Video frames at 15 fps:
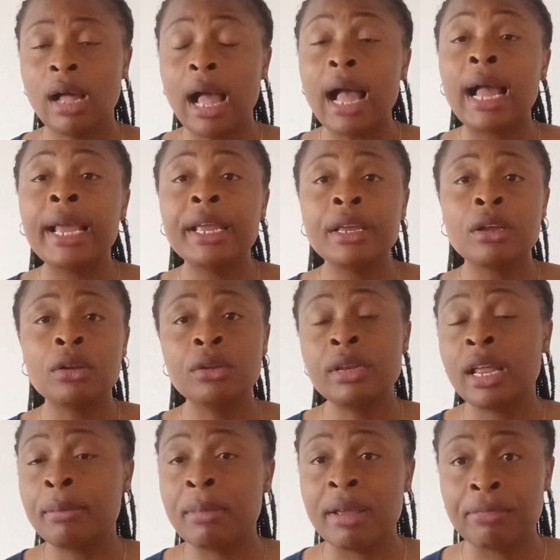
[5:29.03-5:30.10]
I
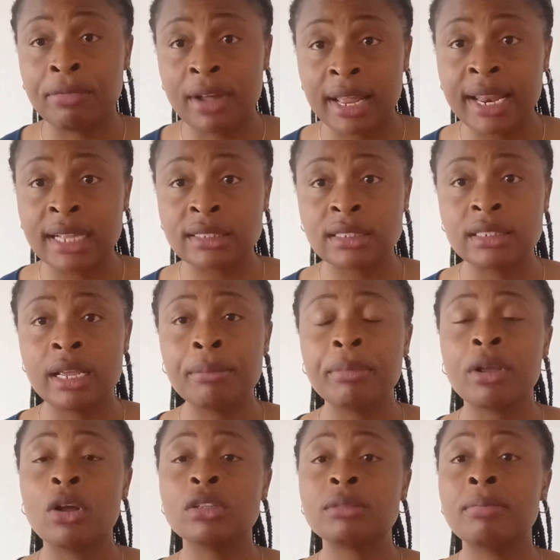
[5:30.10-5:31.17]
included my father's
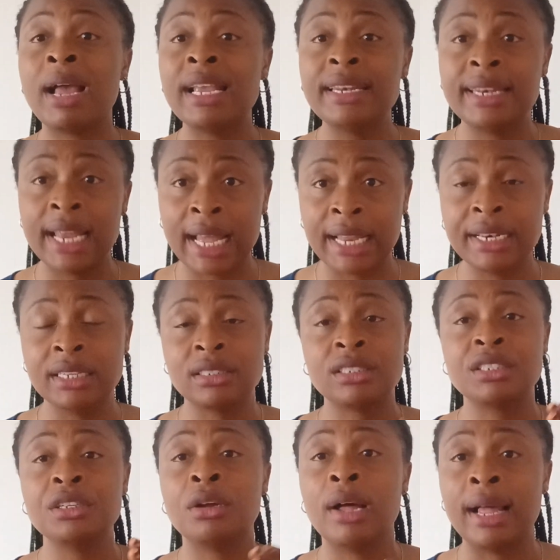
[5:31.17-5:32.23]
name because my dad
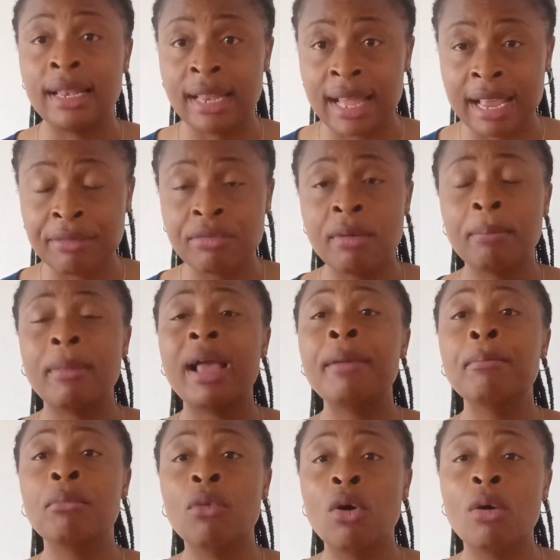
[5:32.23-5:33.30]
is still alive,
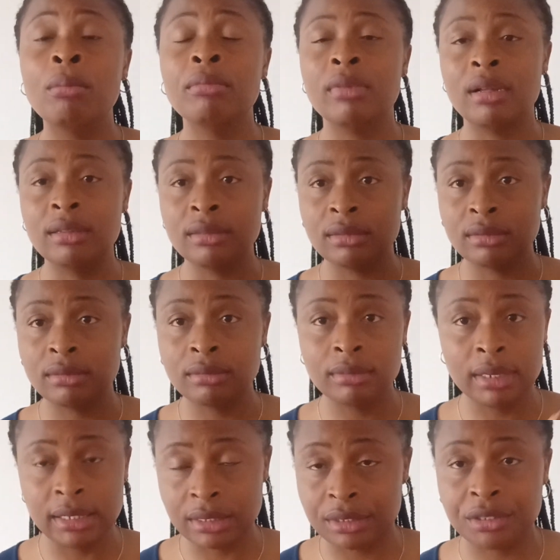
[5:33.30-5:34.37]
my mom
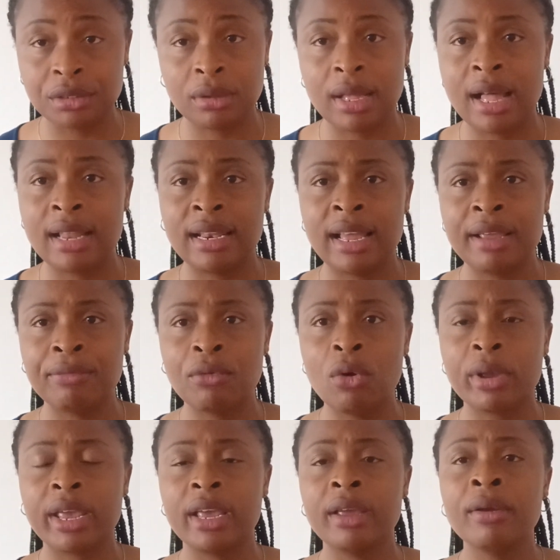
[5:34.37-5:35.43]
is still alive,
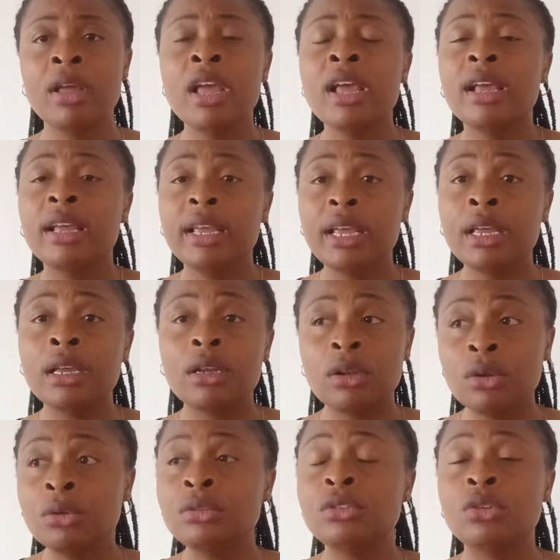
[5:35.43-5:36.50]
okay?
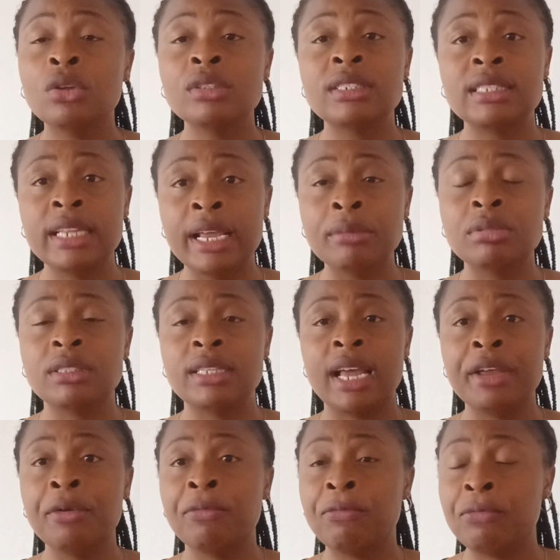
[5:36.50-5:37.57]
Include those names
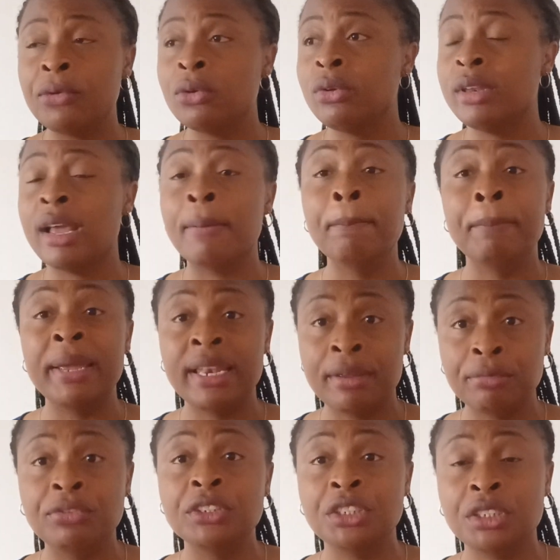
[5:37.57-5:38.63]
that you feel they are
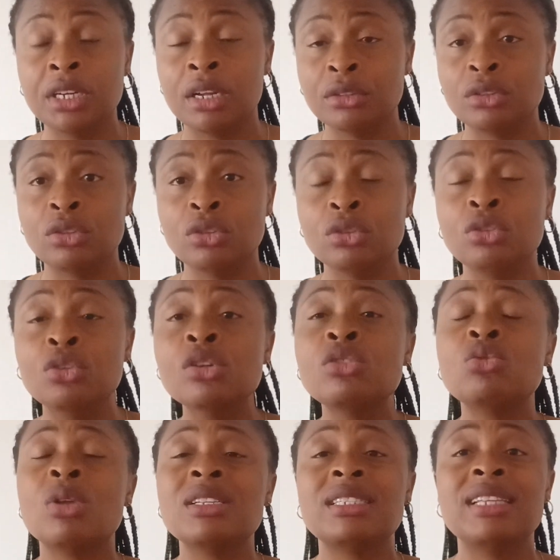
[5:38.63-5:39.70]
beneficial to you,
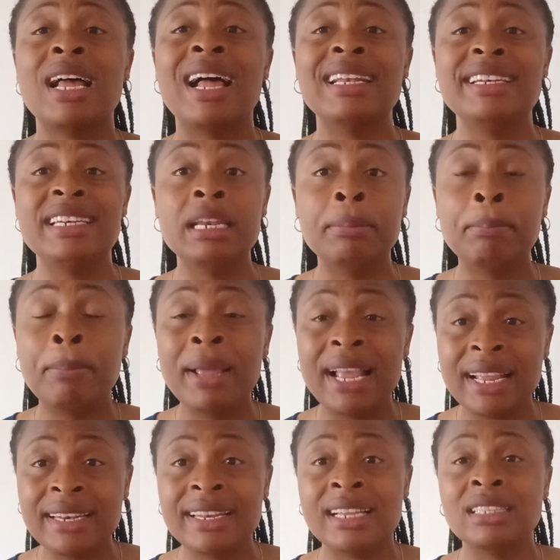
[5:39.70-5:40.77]
those ones that are
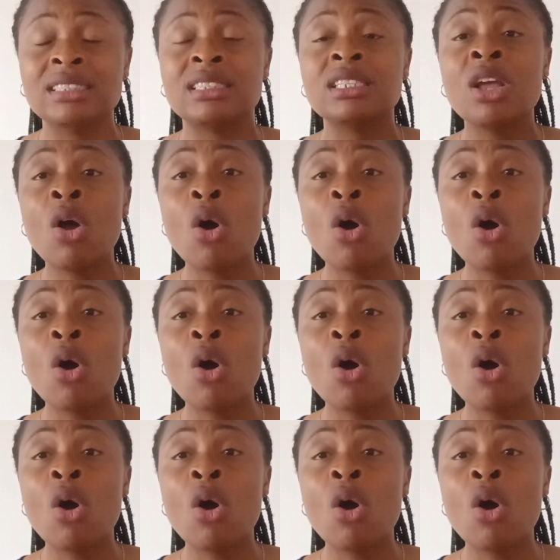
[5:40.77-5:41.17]
dependent